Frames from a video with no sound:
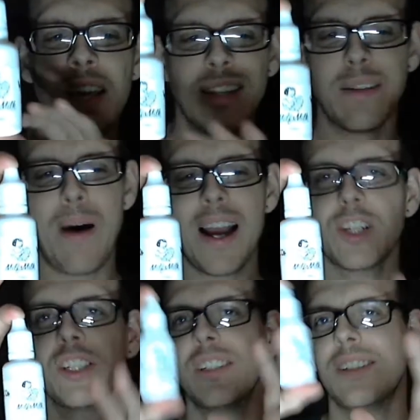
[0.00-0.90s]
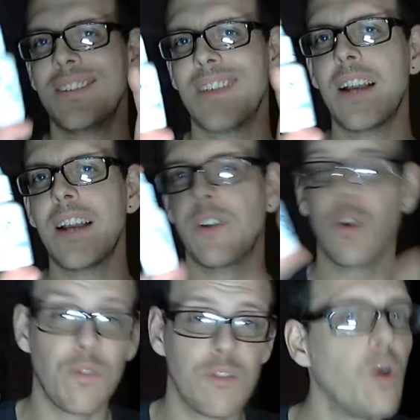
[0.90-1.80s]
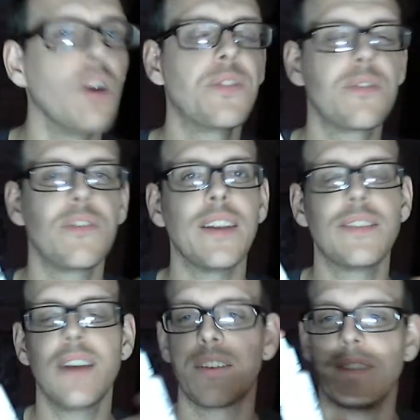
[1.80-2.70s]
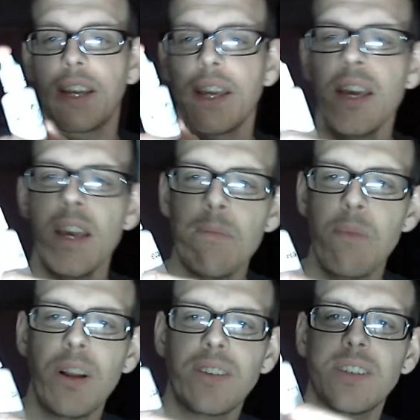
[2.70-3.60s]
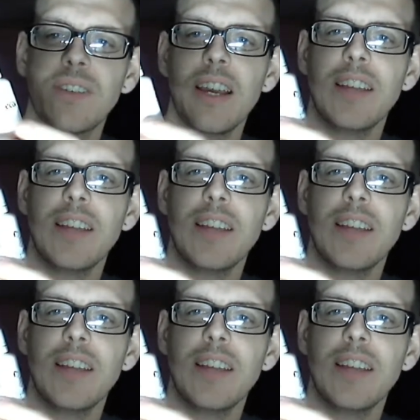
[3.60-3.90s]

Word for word: The packaging and the design of it overall is fantastic, but as you can see, it